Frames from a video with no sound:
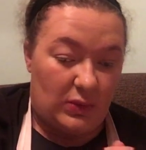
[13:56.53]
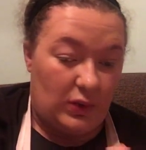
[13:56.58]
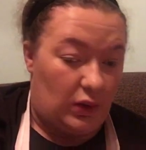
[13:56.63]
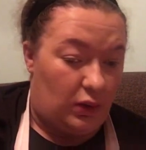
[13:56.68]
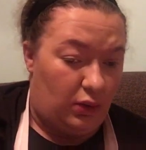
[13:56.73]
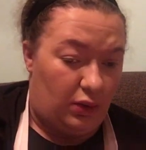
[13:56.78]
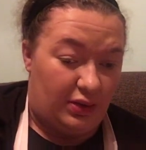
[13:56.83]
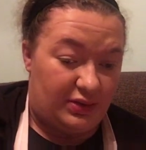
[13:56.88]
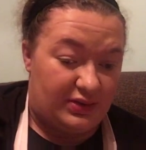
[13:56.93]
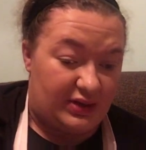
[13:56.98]

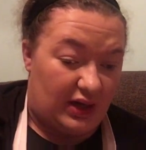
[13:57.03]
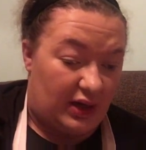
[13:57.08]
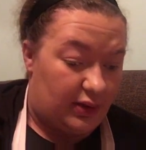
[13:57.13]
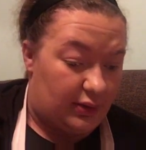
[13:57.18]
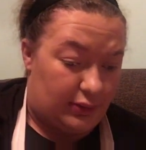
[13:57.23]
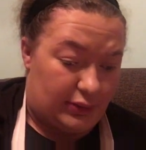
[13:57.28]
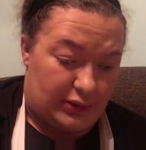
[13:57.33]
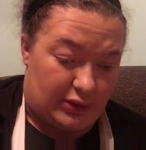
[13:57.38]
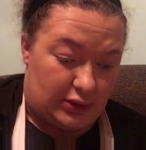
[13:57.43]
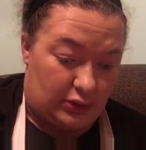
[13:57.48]
Or
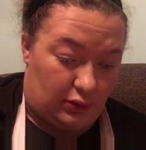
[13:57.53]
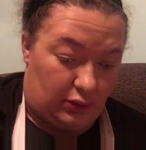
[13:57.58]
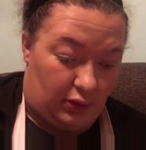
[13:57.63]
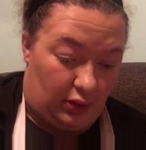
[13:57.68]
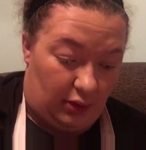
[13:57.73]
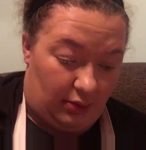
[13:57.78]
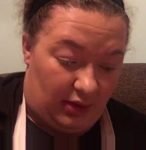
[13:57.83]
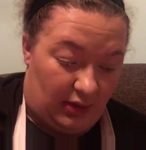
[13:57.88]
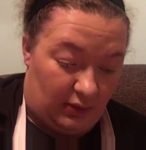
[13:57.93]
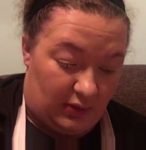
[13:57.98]
dollar store.
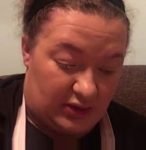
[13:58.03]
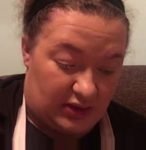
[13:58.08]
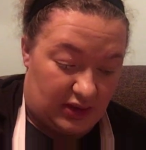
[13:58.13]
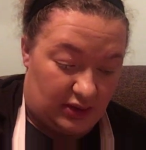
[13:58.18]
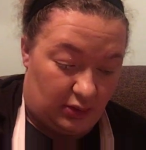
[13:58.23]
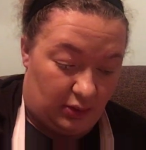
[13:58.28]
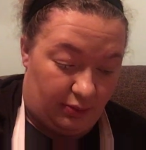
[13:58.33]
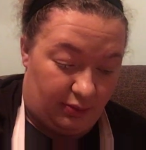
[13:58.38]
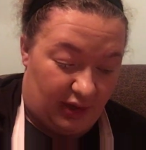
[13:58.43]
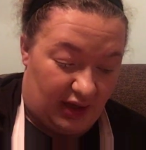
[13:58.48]
I mean, which I
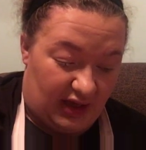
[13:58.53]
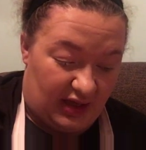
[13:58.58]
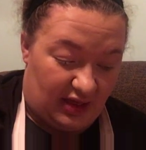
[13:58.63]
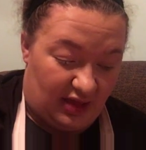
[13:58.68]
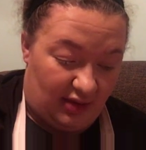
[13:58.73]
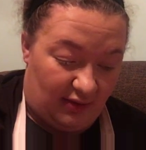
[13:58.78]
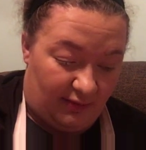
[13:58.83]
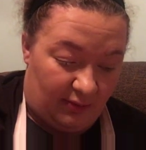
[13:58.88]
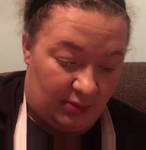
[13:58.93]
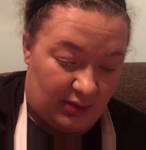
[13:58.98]
don't buy
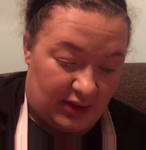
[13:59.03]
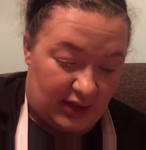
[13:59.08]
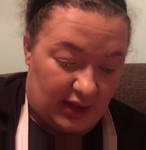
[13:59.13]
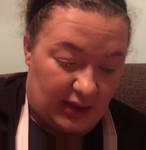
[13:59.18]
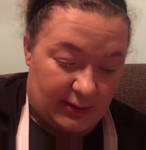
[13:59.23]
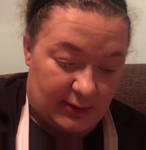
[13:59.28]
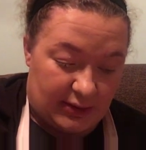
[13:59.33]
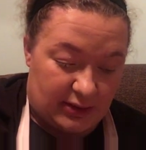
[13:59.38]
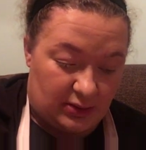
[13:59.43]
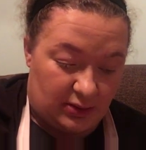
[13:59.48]
stuff from the
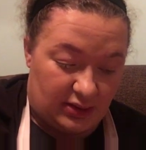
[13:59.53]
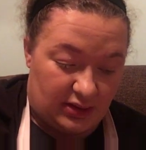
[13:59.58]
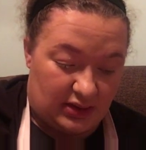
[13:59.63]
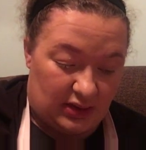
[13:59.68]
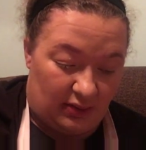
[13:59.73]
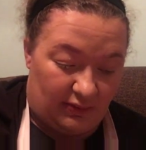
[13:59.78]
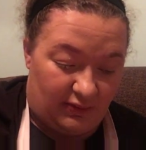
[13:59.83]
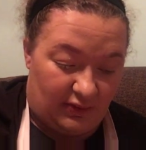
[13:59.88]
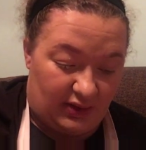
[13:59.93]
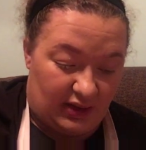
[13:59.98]
dollar store
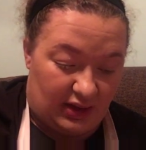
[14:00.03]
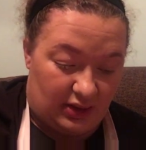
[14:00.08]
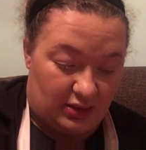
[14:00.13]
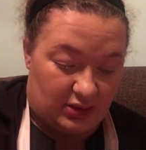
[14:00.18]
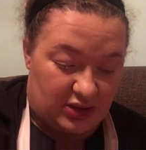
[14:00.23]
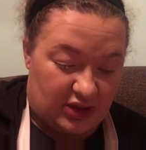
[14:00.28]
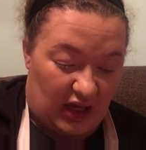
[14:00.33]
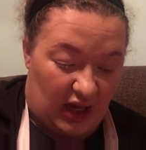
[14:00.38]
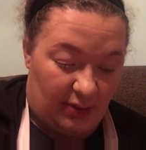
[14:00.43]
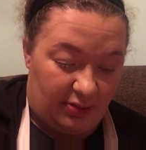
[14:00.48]
except for like
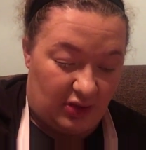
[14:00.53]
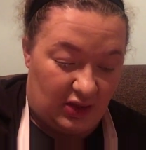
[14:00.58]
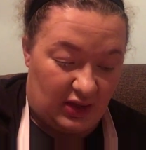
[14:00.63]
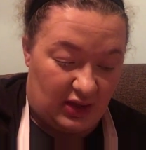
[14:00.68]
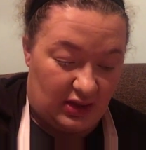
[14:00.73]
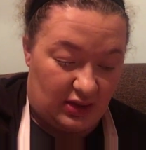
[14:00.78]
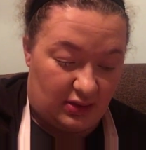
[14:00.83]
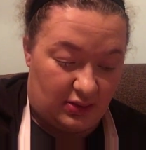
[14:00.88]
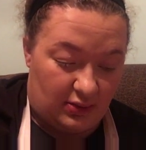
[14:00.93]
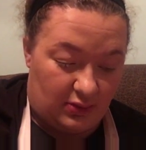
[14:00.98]

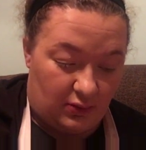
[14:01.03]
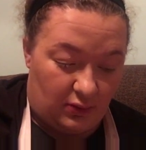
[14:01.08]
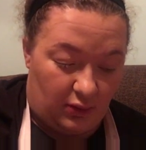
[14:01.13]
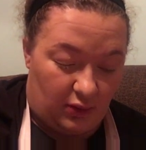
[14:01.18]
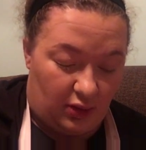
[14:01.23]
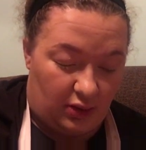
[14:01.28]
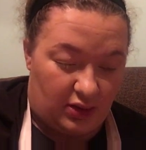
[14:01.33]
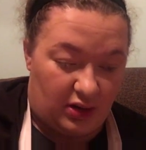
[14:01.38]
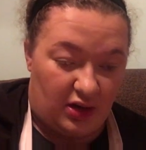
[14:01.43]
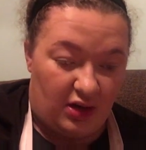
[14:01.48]
chapstick
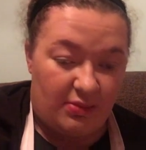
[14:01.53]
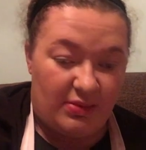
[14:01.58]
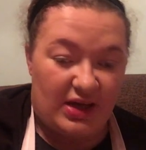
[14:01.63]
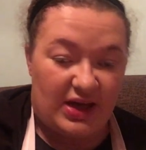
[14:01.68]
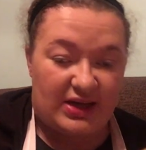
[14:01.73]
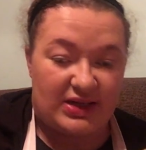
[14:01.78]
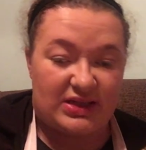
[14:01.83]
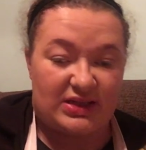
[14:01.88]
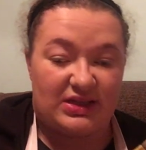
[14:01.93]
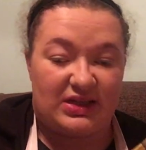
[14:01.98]
or
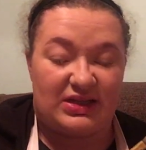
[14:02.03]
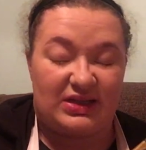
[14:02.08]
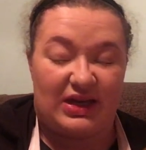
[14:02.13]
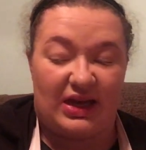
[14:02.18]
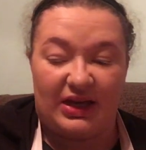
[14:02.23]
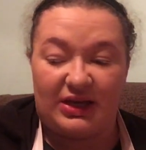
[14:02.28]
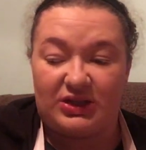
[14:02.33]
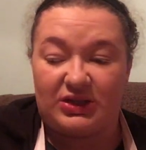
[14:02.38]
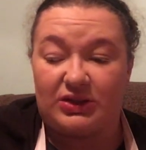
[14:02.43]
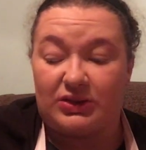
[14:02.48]
Carmex, because I actually